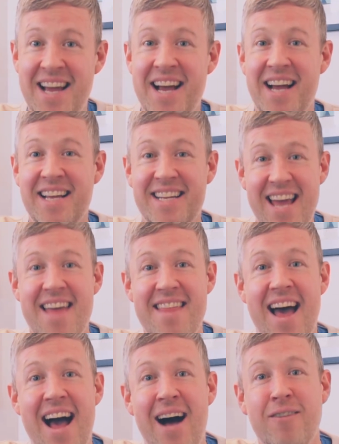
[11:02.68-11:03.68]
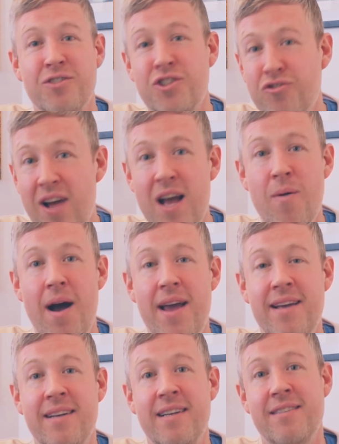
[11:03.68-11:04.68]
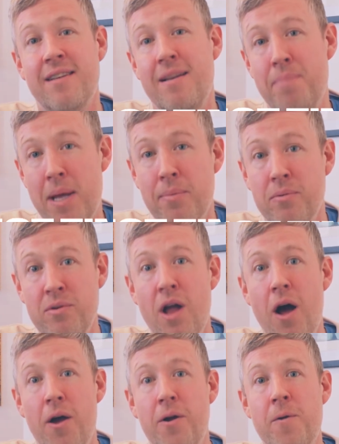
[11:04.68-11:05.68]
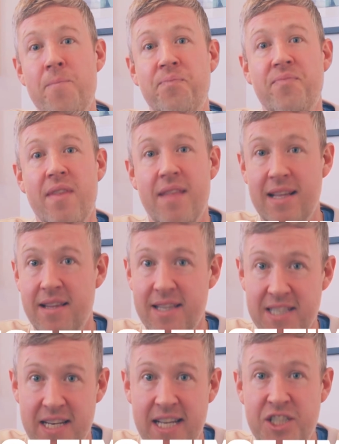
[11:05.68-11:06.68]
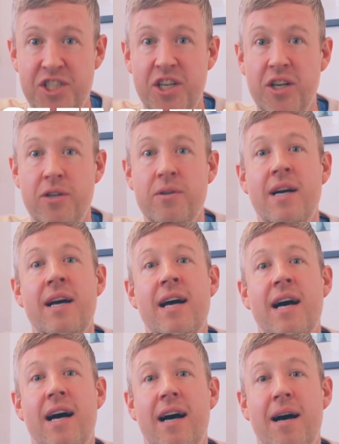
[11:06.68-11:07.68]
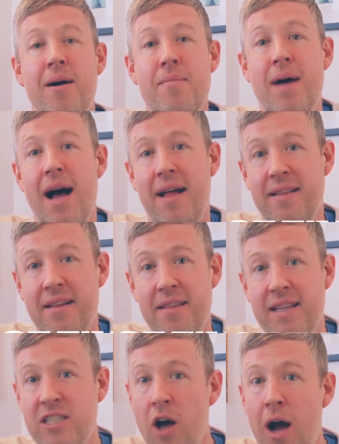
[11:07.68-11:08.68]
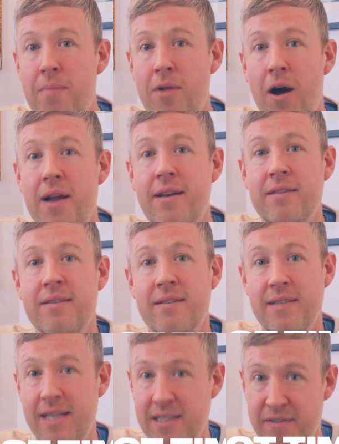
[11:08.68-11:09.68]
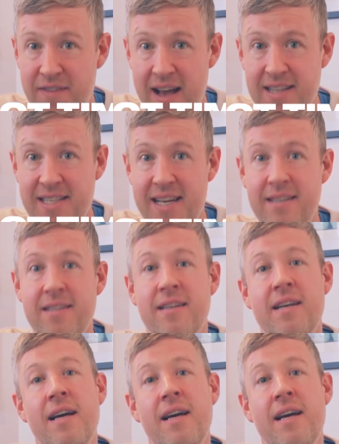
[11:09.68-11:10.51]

and get that out straight away so that people know that there's an issue and that the timeline is affected